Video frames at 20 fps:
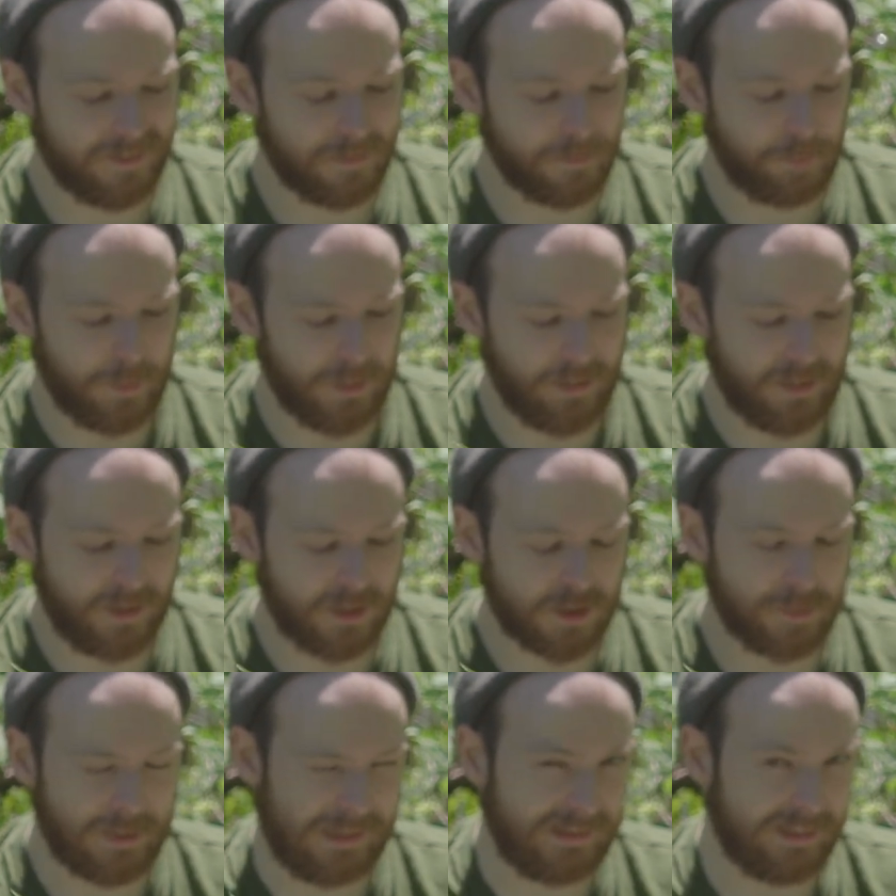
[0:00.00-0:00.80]
but
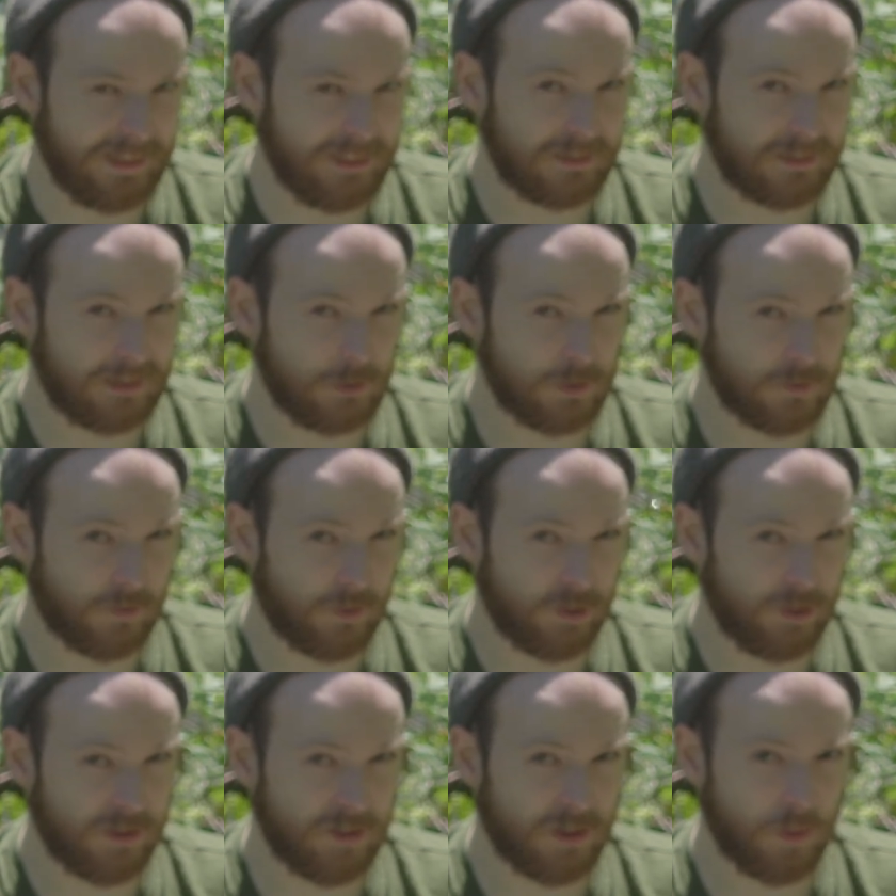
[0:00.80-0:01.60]
that experience grows
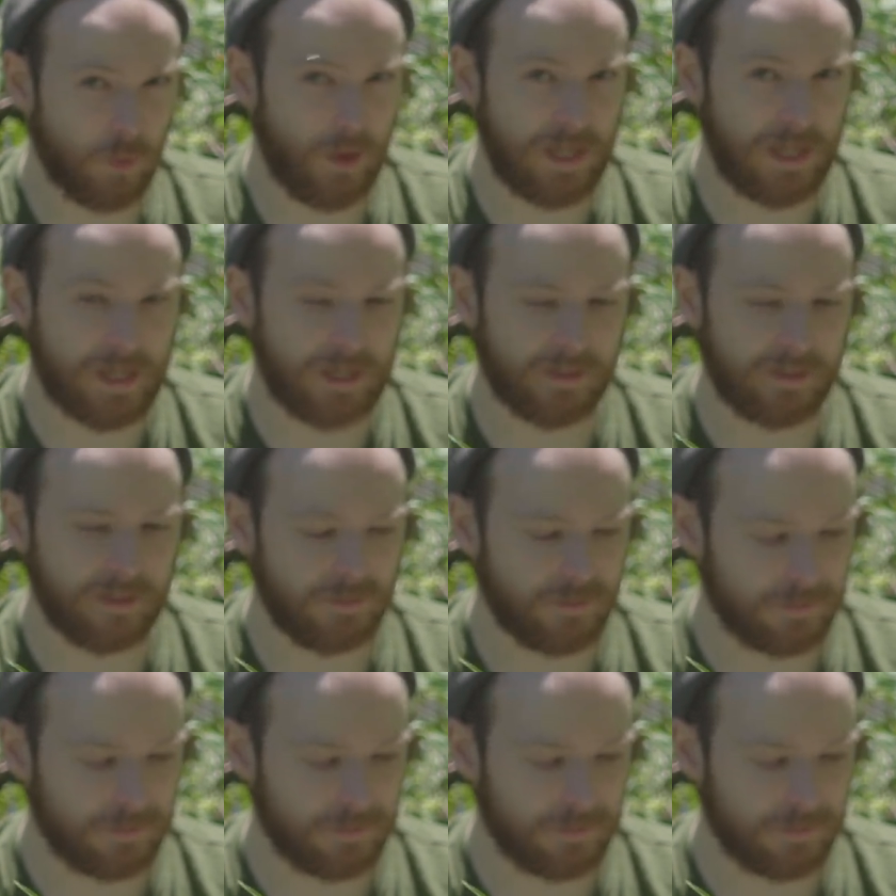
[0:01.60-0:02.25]
further away.